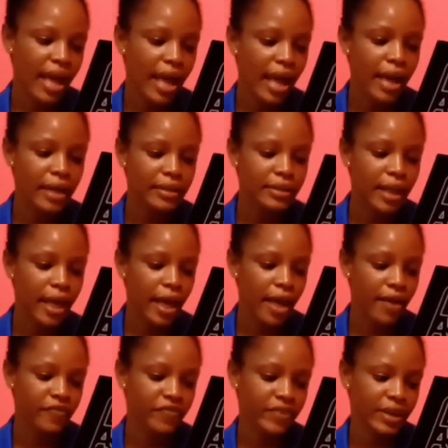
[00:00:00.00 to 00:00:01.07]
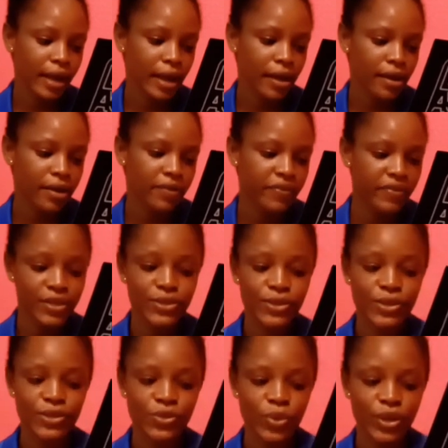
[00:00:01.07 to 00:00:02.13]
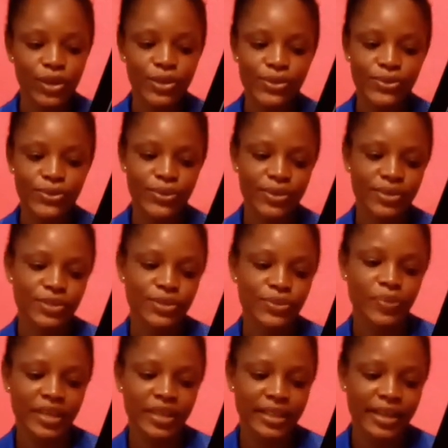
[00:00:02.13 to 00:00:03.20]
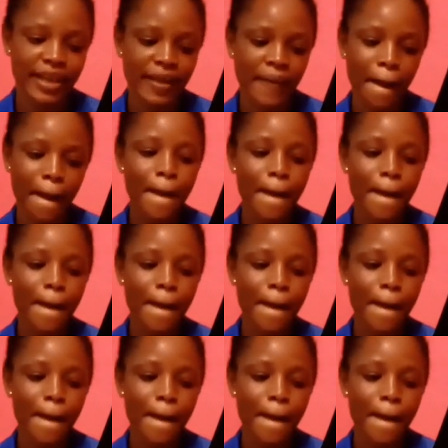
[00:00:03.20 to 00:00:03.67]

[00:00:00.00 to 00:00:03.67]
and African Creators Week on social media.